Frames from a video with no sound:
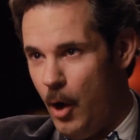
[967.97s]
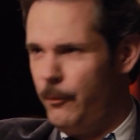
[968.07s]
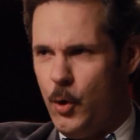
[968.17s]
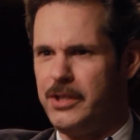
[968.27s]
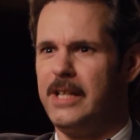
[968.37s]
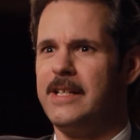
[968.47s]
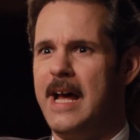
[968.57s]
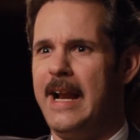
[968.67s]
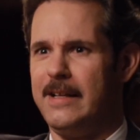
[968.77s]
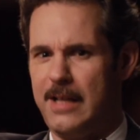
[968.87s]
Oh, of course I did
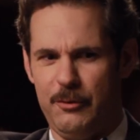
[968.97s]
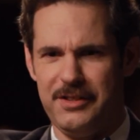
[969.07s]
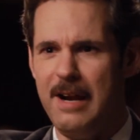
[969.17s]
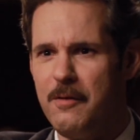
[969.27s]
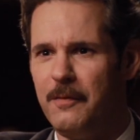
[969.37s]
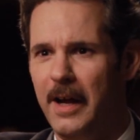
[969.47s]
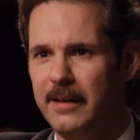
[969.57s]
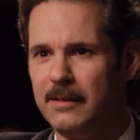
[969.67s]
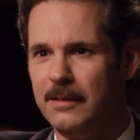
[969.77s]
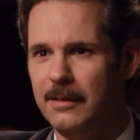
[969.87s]
not ask. I was terrified.
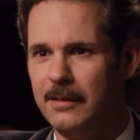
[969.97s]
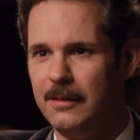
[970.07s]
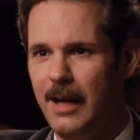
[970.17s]
Okay, right.